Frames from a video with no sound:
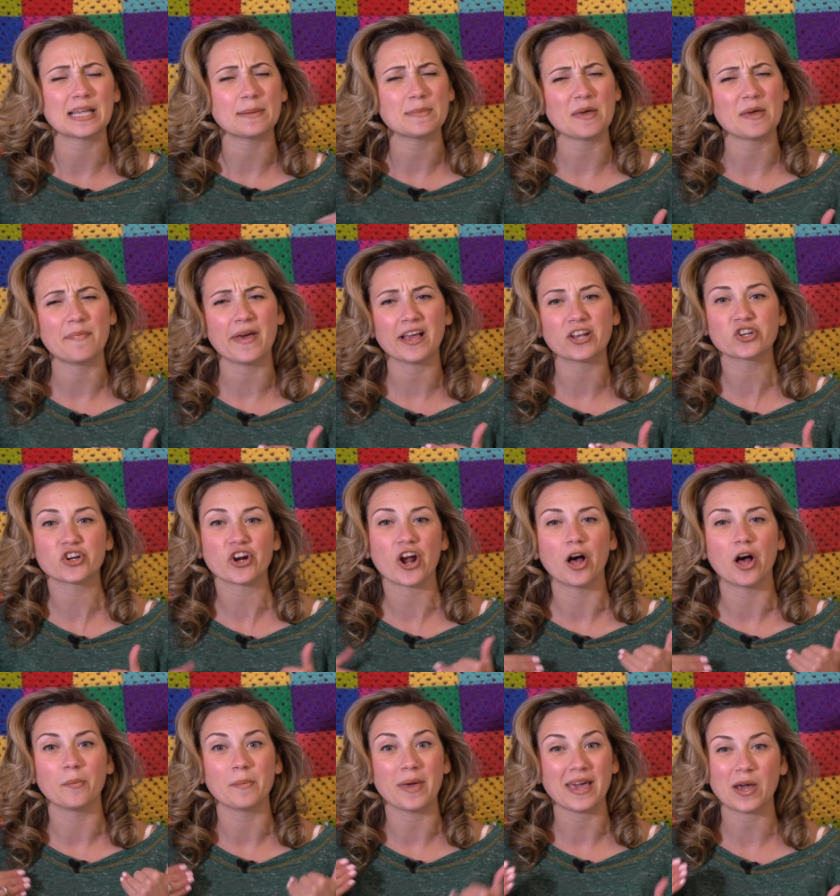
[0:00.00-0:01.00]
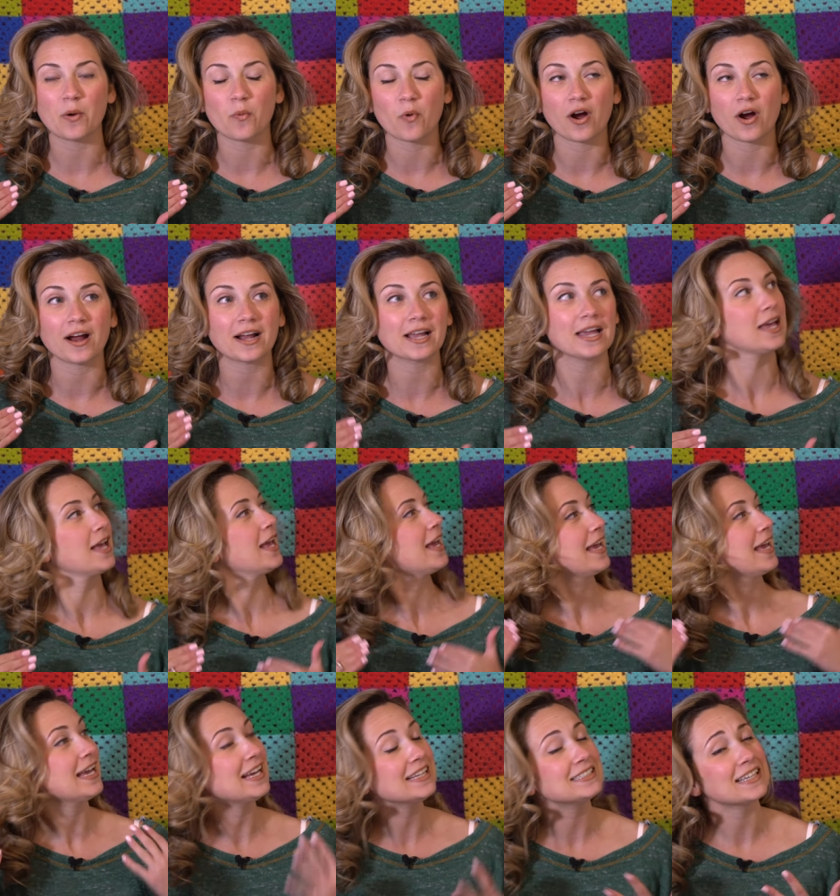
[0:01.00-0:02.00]
send me a picture, I'll make it work.
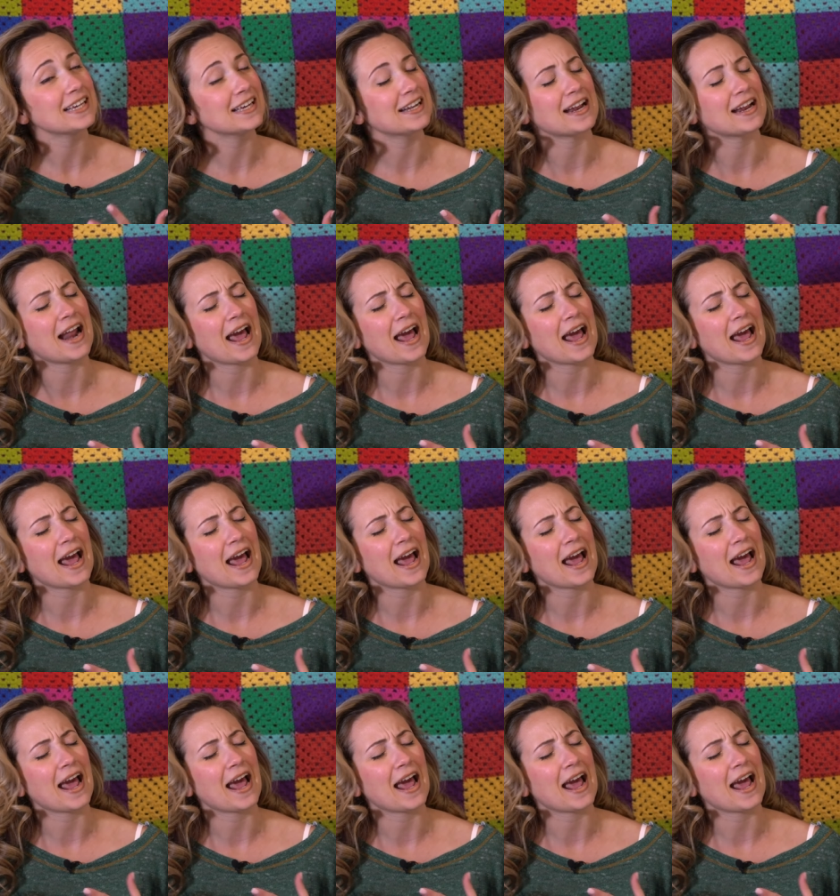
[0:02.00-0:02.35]
He did,